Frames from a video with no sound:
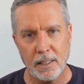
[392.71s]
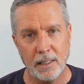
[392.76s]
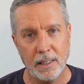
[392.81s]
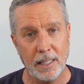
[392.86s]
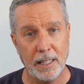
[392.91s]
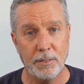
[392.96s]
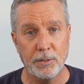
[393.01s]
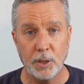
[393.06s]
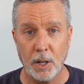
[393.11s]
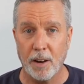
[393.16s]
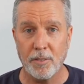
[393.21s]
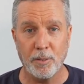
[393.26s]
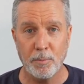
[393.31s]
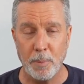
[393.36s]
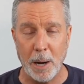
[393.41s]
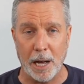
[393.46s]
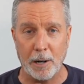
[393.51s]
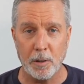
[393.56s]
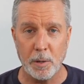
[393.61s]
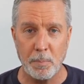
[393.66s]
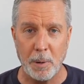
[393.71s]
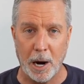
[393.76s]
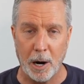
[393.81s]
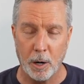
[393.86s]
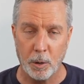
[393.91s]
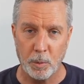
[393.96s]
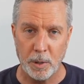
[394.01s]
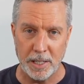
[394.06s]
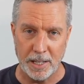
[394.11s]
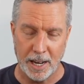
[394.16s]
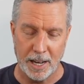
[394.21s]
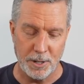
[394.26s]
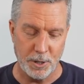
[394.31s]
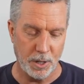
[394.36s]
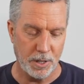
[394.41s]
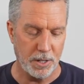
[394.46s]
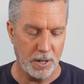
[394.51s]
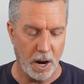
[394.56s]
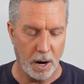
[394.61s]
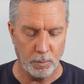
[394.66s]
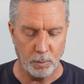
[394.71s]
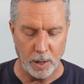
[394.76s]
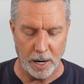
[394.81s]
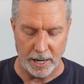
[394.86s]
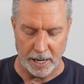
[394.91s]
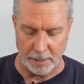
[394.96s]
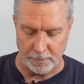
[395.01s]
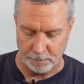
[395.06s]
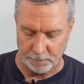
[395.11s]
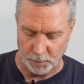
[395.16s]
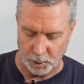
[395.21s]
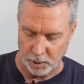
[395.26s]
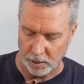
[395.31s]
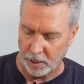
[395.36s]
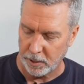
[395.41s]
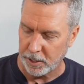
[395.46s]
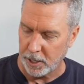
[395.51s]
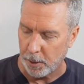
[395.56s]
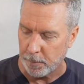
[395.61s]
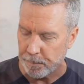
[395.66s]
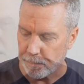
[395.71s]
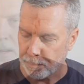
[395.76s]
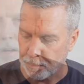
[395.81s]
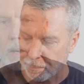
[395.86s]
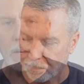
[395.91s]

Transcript: lives off of battery power when the engine's not running. So there you go.